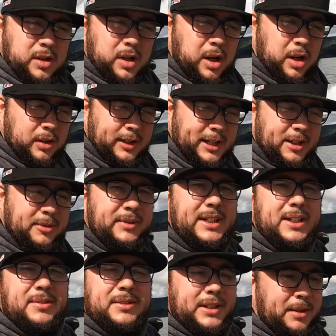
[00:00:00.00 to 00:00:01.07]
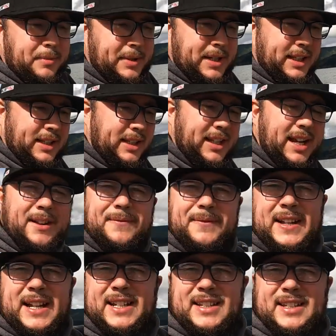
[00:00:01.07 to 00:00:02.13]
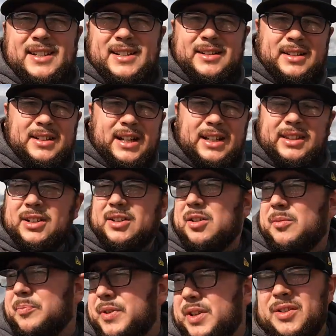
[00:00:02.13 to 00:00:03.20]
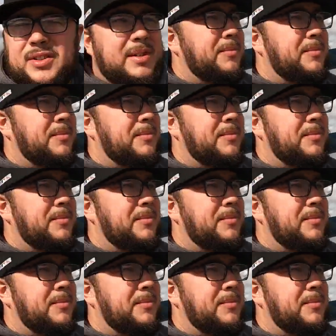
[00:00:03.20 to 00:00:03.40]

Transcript: All legal deagled up. We got the life vests, got the GoPros.